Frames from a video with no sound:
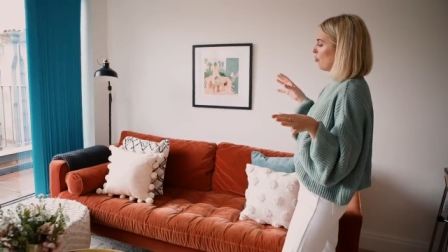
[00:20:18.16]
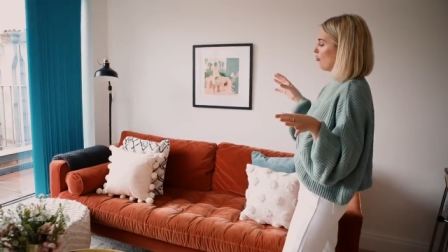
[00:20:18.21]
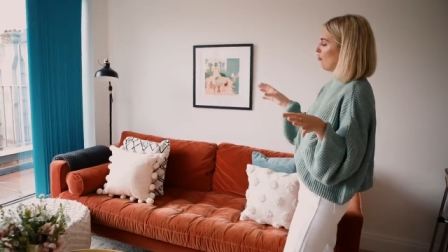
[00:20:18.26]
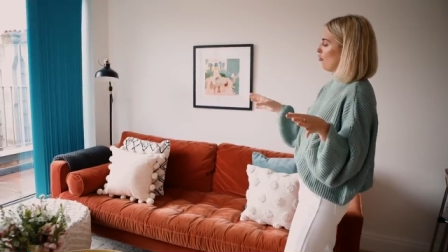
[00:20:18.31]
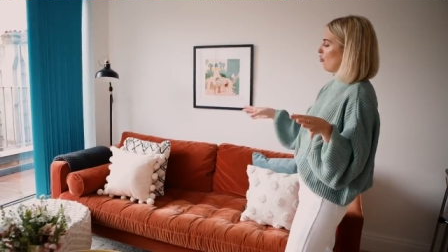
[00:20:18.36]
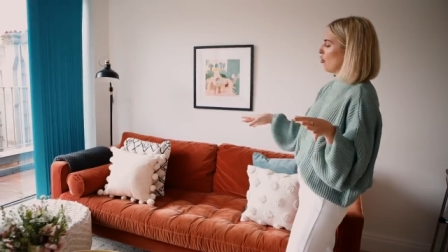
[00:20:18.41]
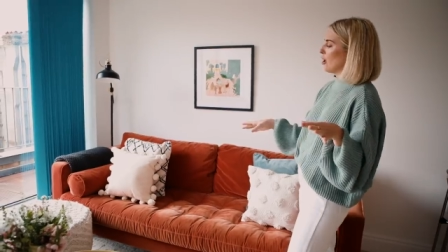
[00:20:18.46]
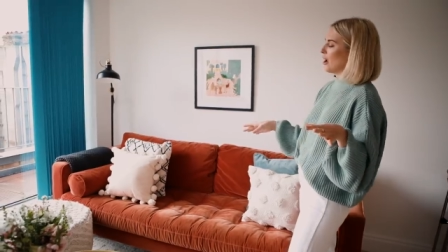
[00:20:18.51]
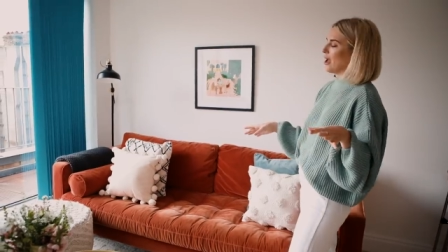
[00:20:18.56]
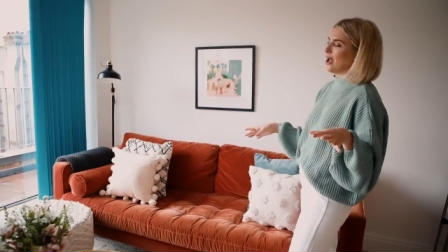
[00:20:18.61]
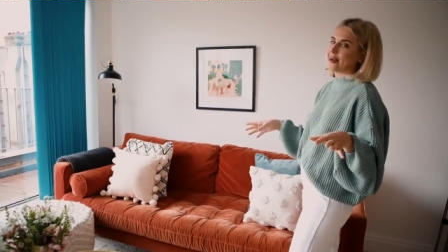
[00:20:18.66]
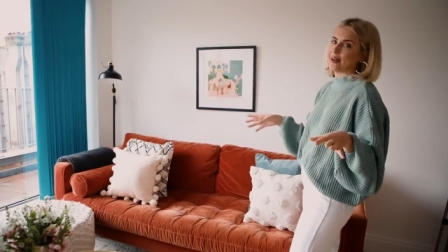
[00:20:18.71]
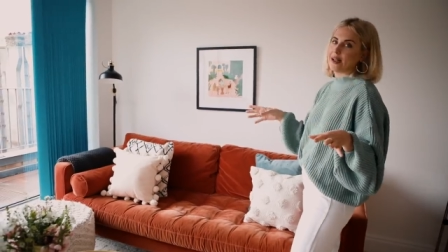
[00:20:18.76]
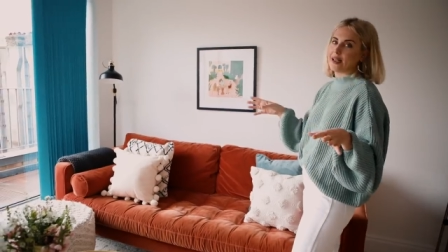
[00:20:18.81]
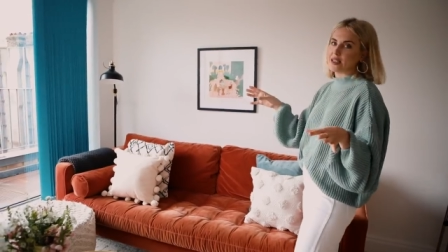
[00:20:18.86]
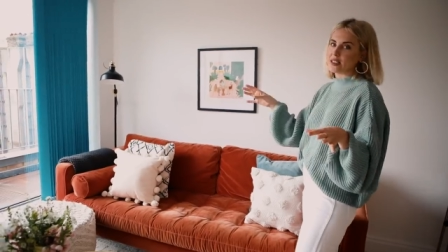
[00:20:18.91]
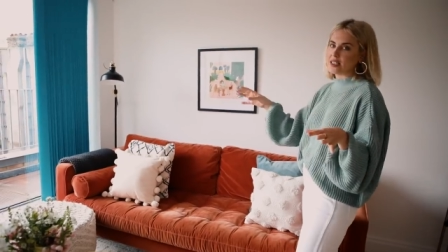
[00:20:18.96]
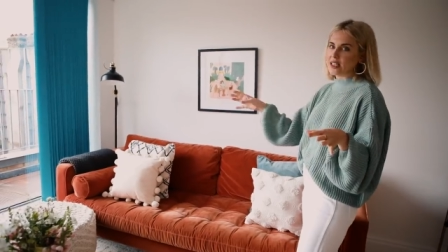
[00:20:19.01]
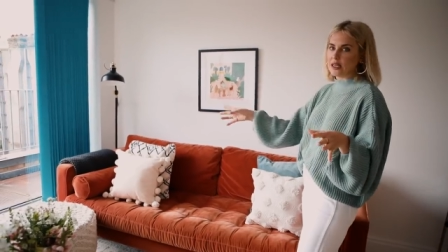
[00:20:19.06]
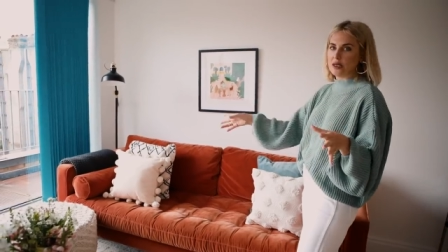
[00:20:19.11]
before I had
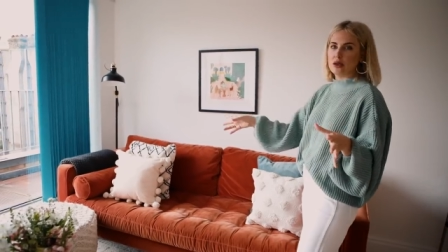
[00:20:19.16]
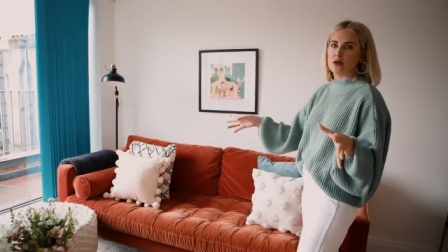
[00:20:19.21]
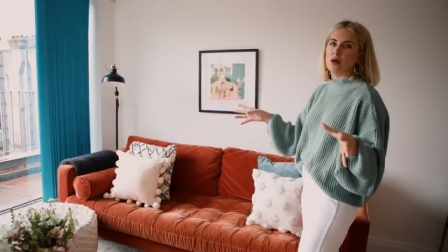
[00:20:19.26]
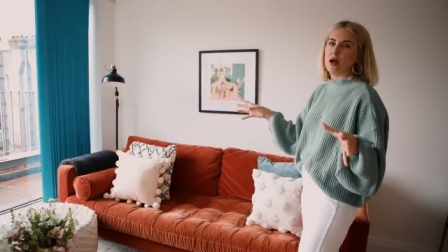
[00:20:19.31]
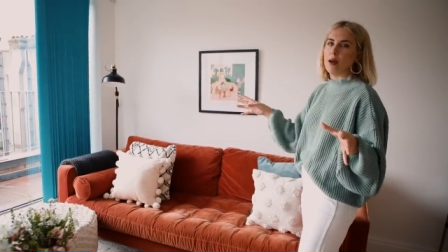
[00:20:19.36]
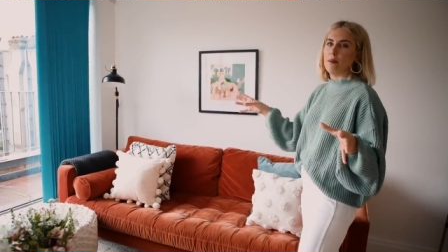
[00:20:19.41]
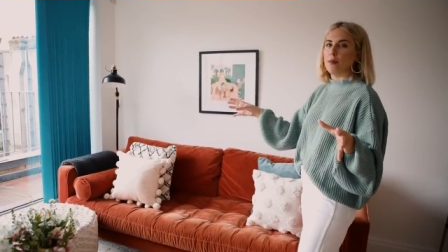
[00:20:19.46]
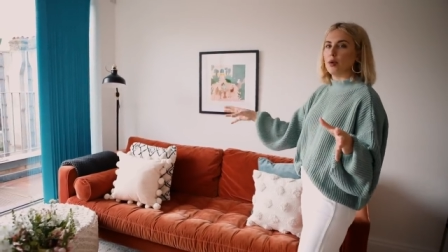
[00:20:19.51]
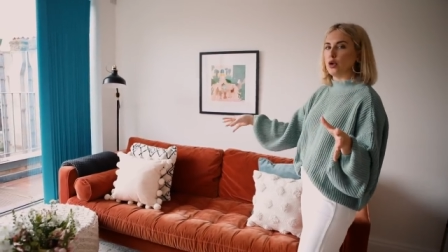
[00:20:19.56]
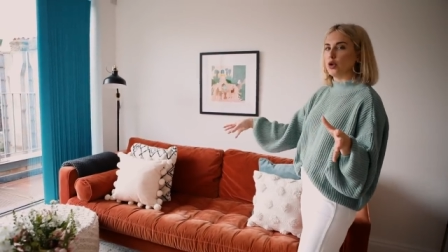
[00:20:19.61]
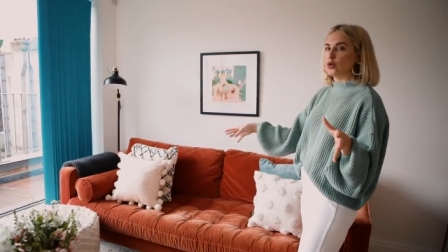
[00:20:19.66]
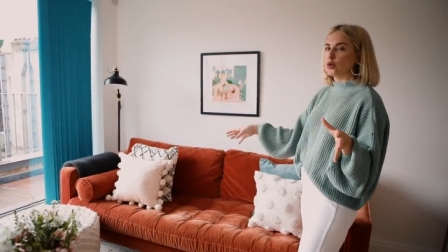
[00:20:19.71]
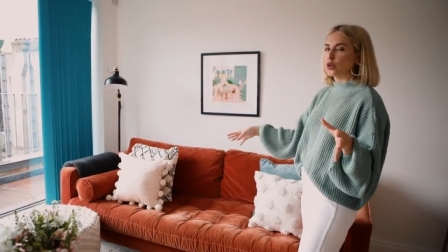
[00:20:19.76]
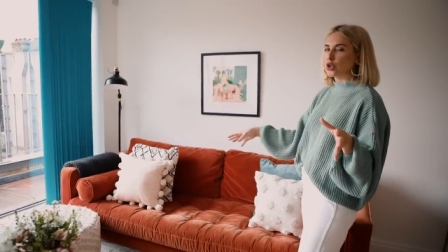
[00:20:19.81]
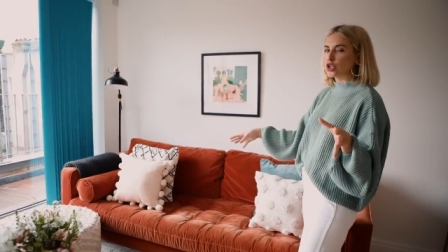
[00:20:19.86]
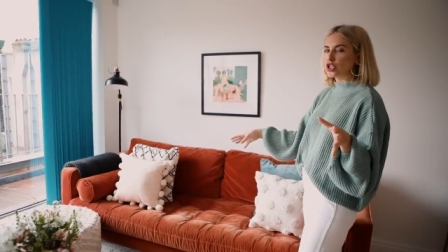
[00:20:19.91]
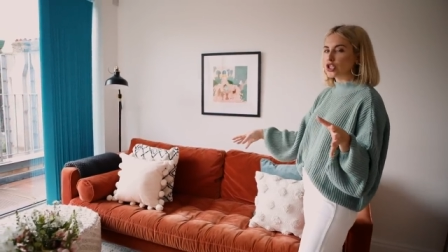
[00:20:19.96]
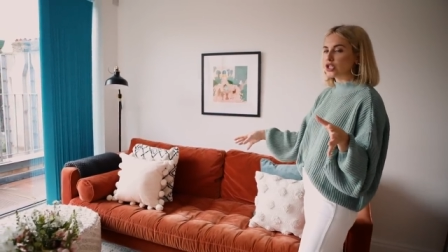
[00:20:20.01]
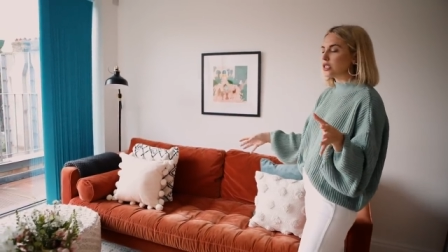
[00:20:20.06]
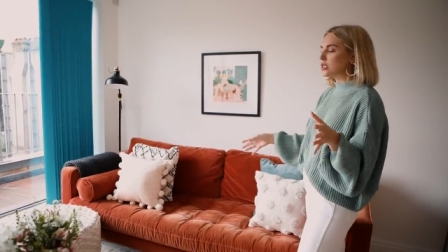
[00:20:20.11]
like teal and blue
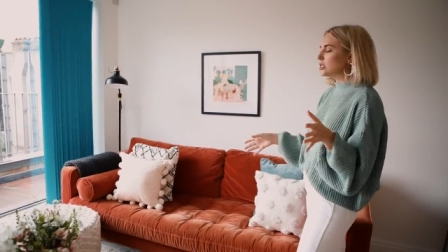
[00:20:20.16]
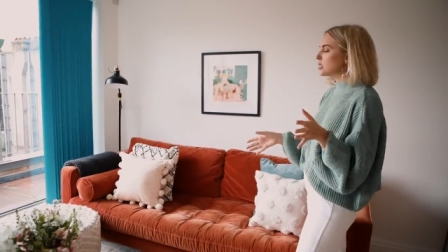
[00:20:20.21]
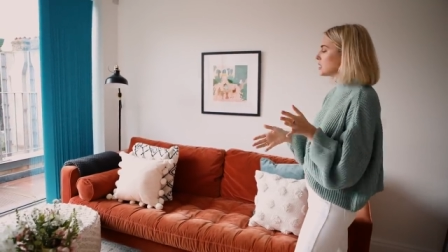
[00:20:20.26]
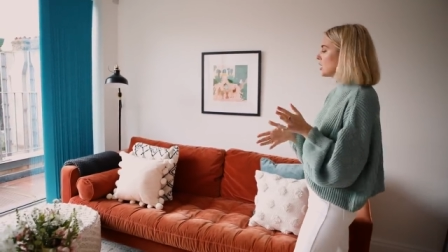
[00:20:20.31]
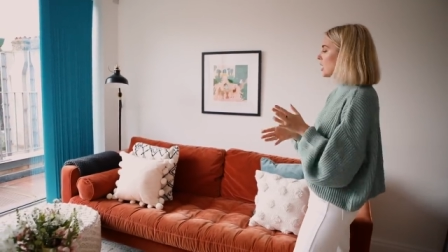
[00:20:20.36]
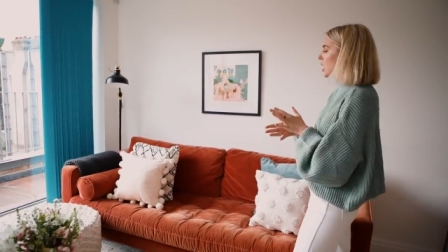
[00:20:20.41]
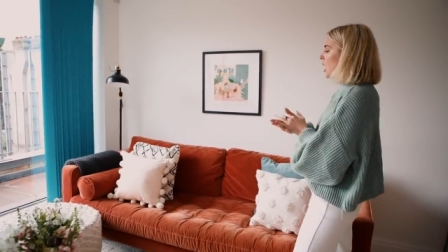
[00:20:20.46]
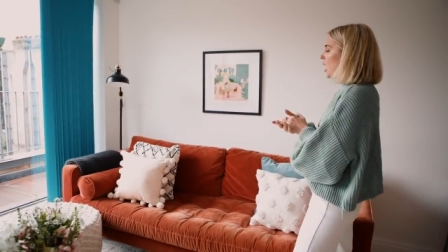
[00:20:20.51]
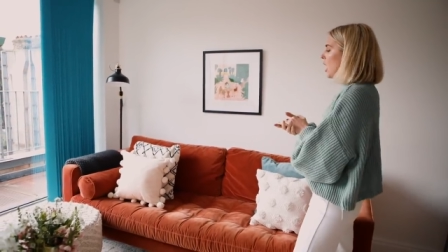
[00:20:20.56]
cushions,